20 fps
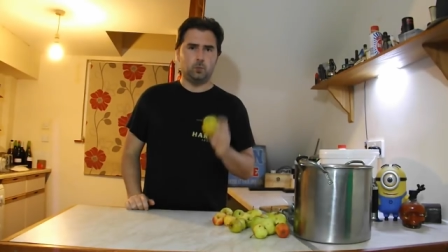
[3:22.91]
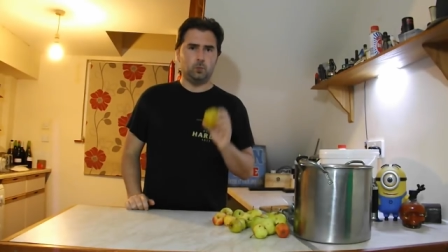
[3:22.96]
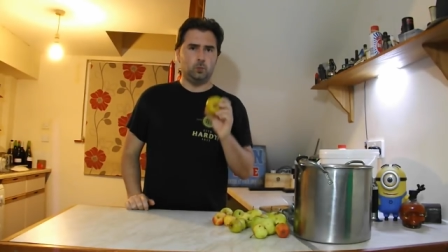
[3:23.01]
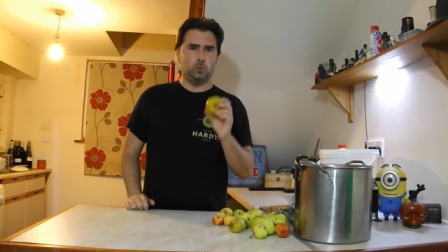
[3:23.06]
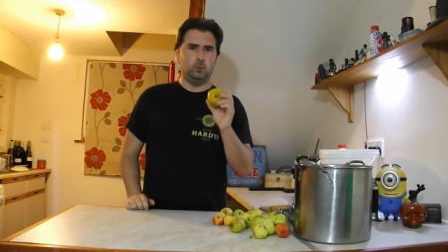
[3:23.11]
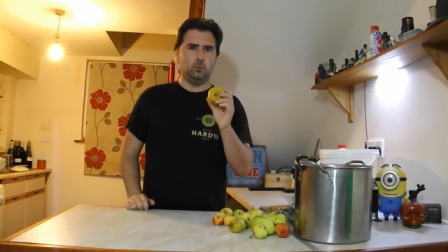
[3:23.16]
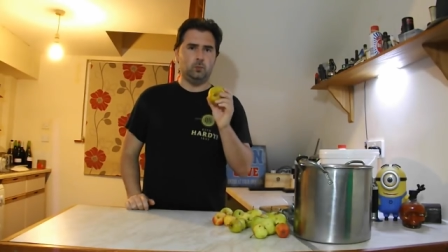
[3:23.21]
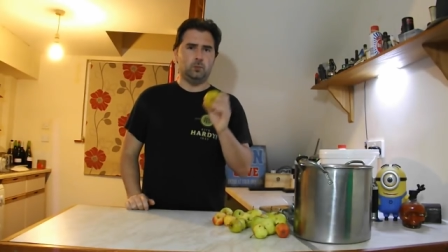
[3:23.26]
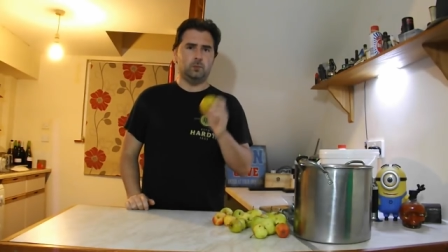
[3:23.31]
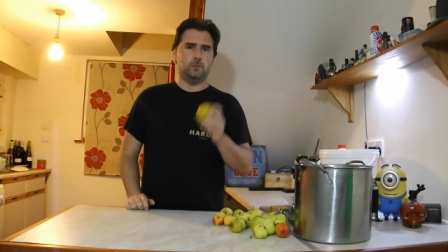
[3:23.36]

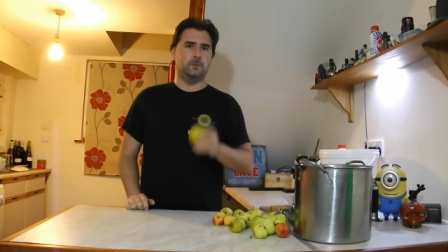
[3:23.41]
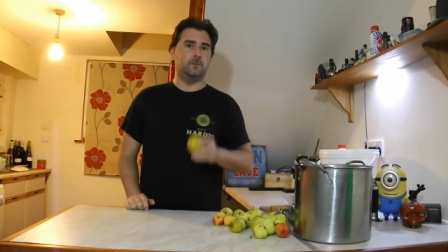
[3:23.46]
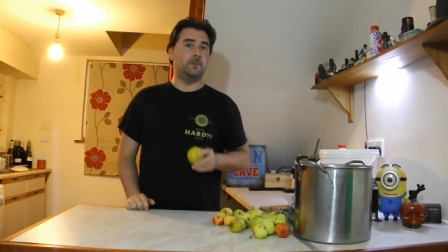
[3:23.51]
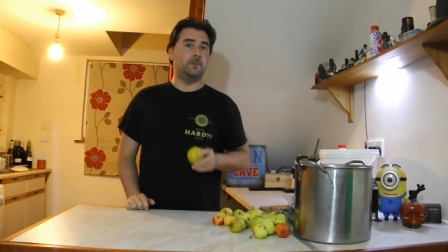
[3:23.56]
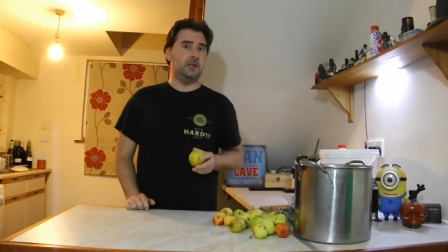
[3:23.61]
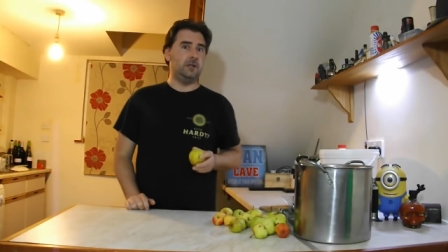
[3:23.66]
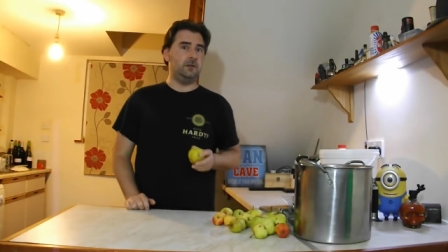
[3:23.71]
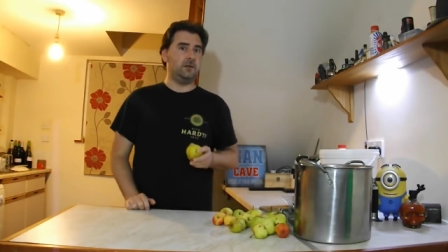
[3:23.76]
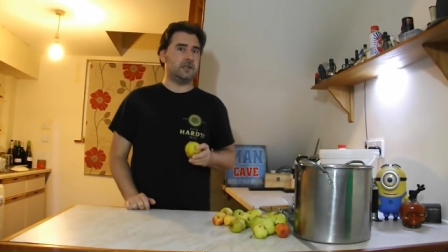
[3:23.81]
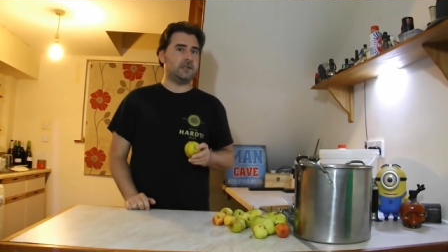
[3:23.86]
Mm,
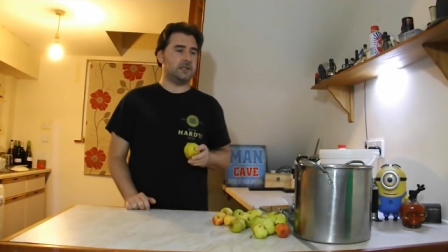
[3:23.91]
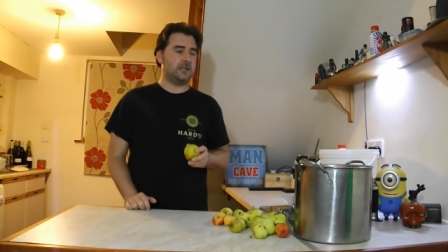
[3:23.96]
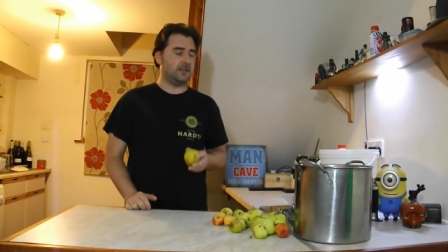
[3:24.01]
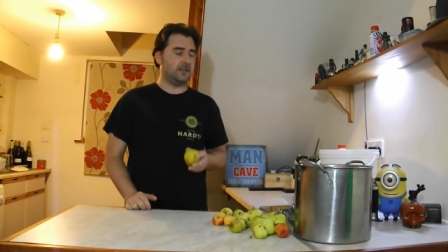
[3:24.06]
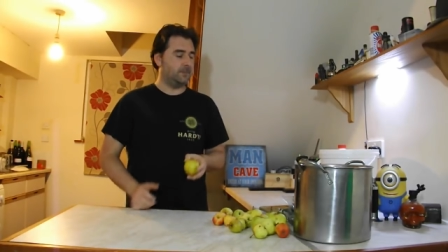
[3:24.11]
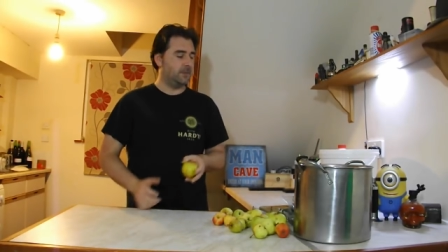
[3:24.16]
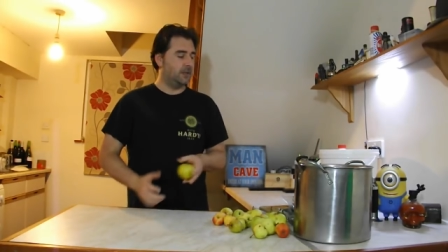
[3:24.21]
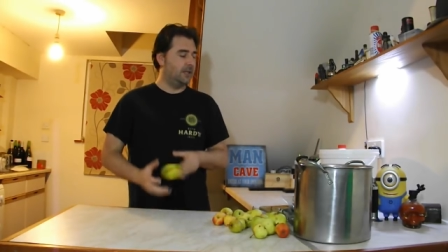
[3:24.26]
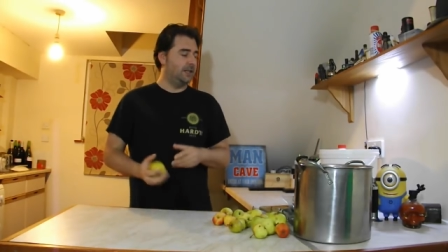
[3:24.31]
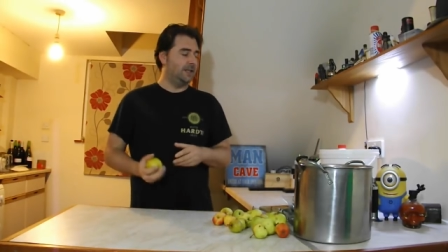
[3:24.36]
interesting.
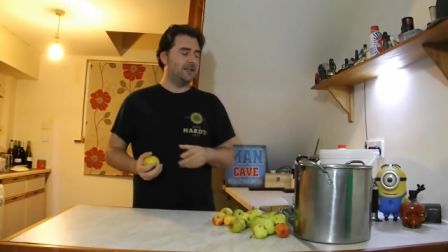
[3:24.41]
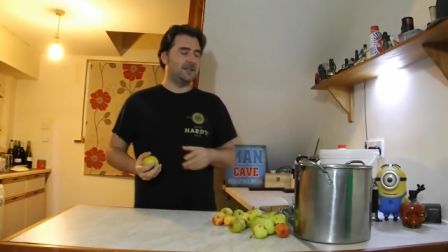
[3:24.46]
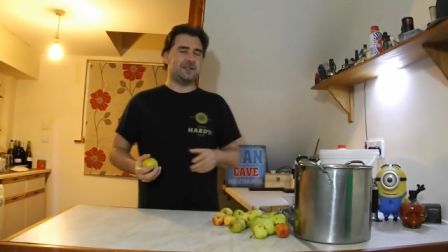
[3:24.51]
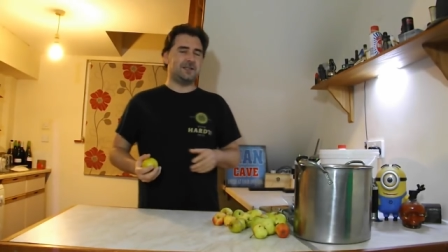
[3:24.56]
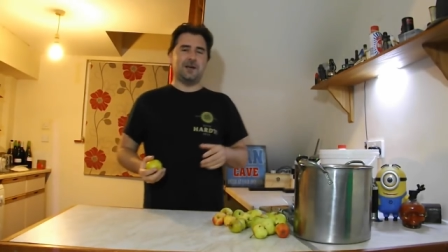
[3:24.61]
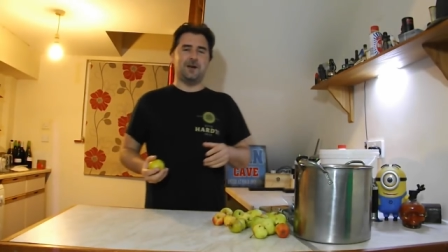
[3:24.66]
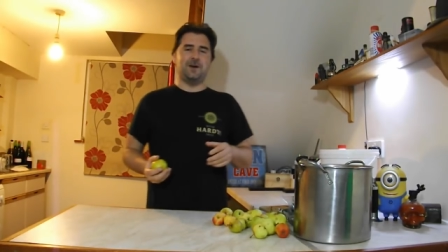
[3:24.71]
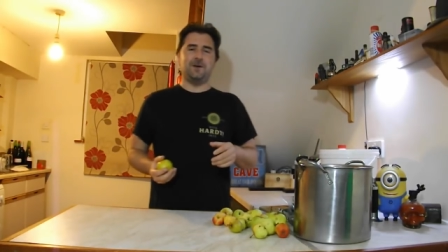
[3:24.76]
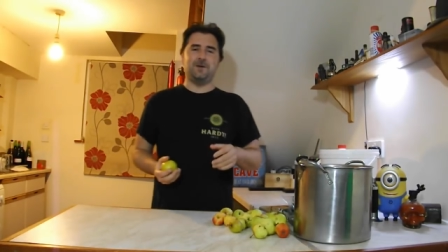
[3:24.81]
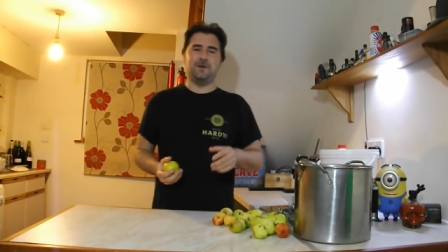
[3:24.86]

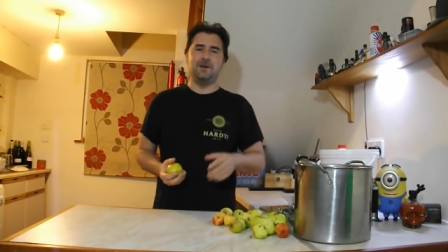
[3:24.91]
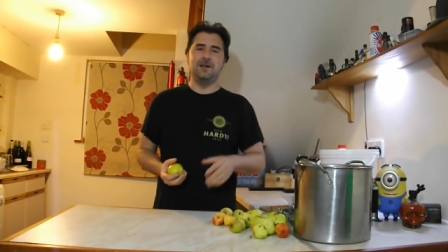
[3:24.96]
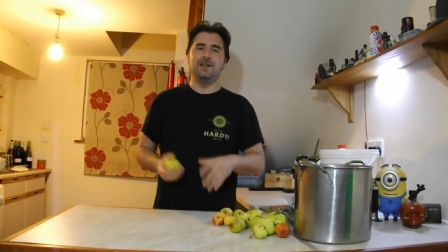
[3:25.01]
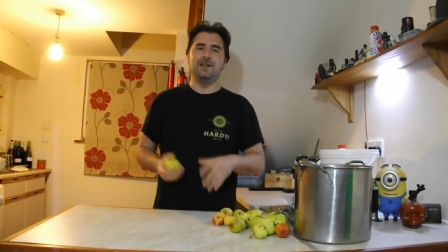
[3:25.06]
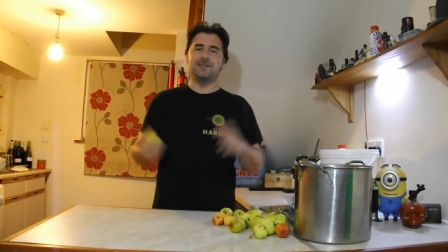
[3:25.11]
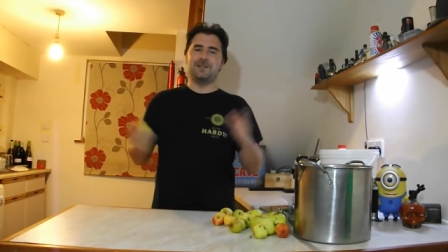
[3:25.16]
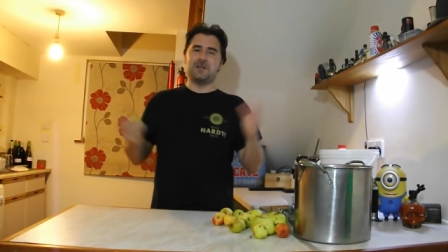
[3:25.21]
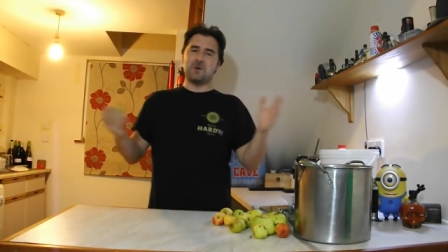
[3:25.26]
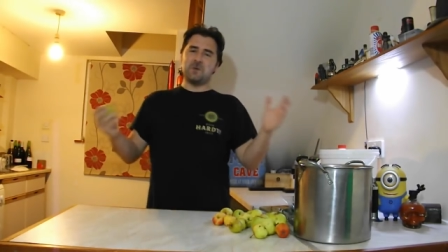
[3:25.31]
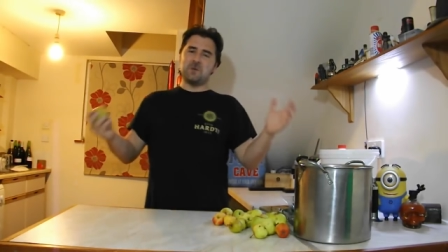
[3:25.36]
So
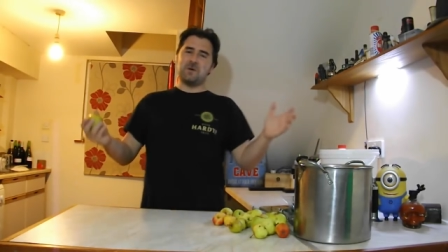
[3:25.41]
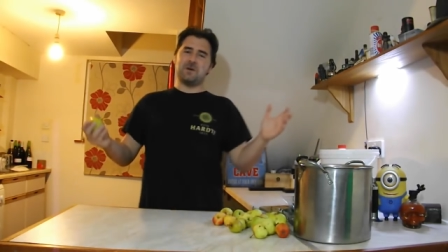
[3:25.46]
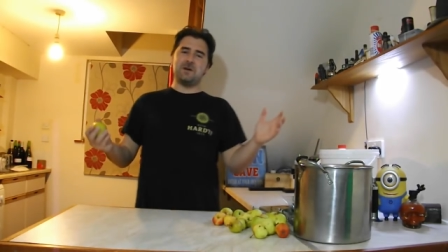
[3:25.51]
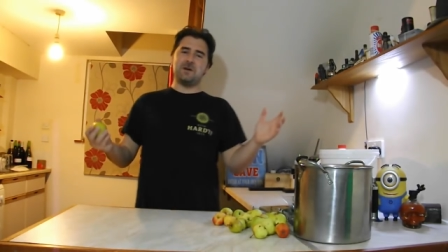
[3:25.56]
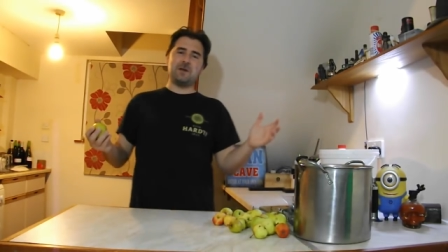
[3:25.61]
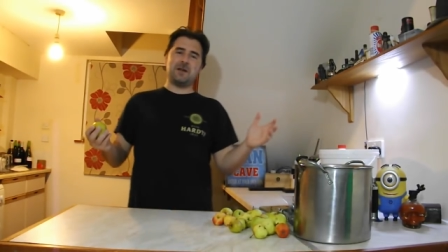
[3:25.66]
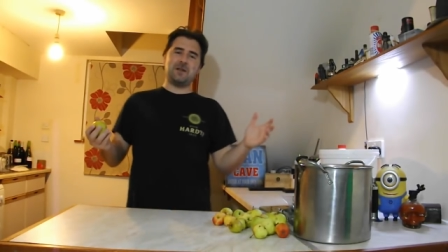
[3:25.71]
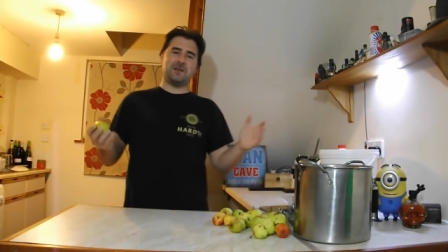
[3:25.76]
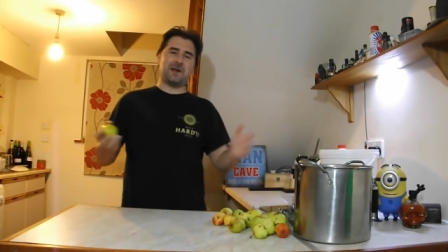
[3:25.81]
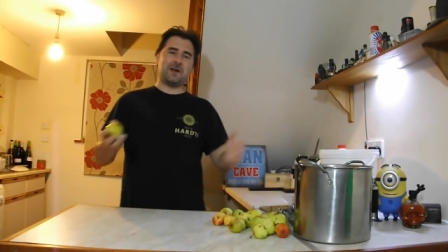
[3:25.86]
don't worry
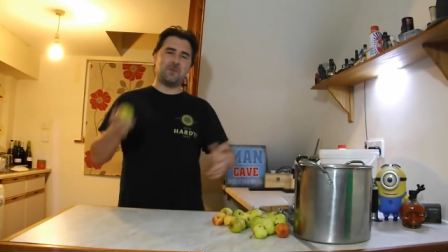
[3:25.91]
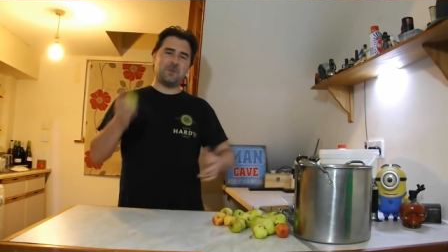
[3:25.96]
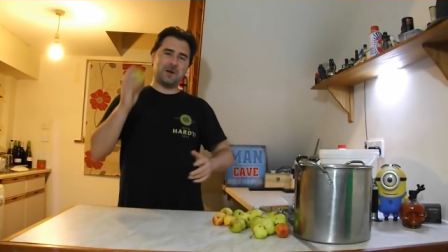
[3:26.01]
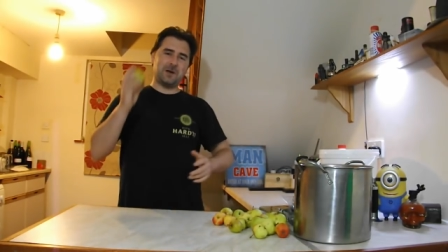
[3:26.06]
about that.